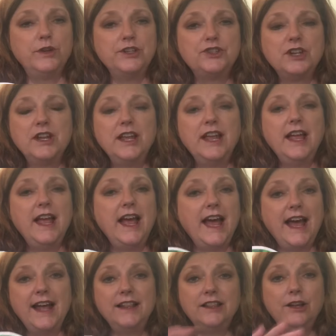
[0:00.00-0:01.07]
which
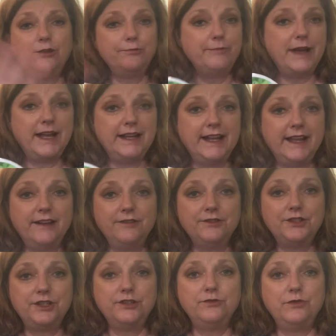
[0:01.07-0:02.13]
I loan mine
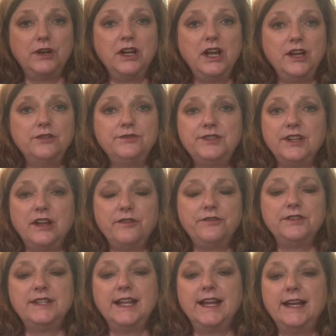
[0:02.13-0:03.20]
out to a host all
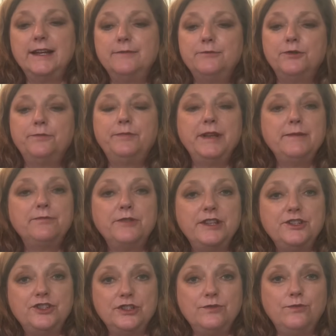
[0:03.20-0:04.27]
the time, or people
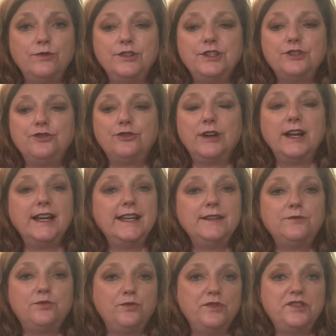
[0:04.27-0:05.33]
that just want to try
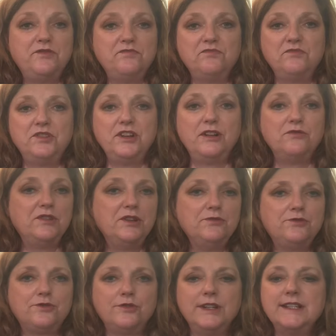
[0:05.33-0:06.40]
it with, you know, no
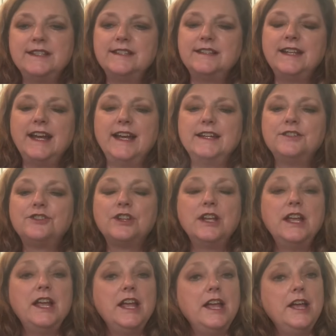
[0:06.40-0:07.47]
strings attached.
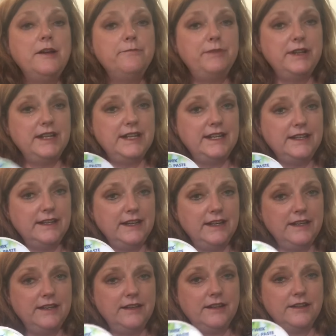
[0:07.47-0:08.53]
But it,
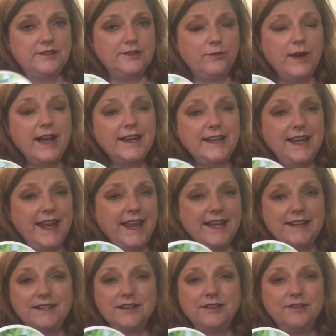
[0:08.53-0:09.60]
so I
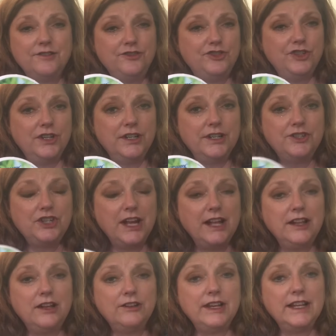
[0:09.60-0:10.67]
can't judge
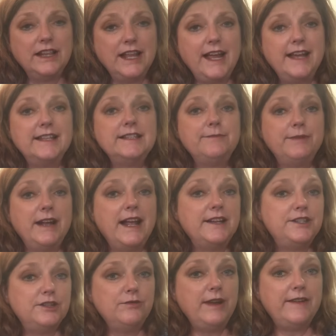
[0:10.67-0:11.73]
how long it lasts, but I
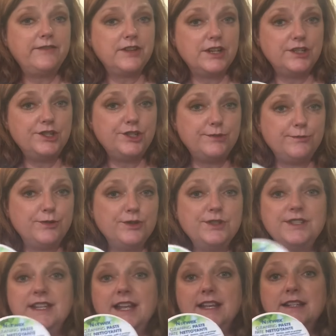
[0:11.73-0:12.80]
do have
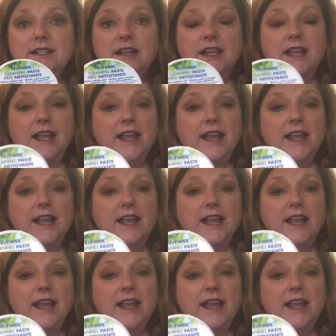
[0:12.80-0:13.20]
customers that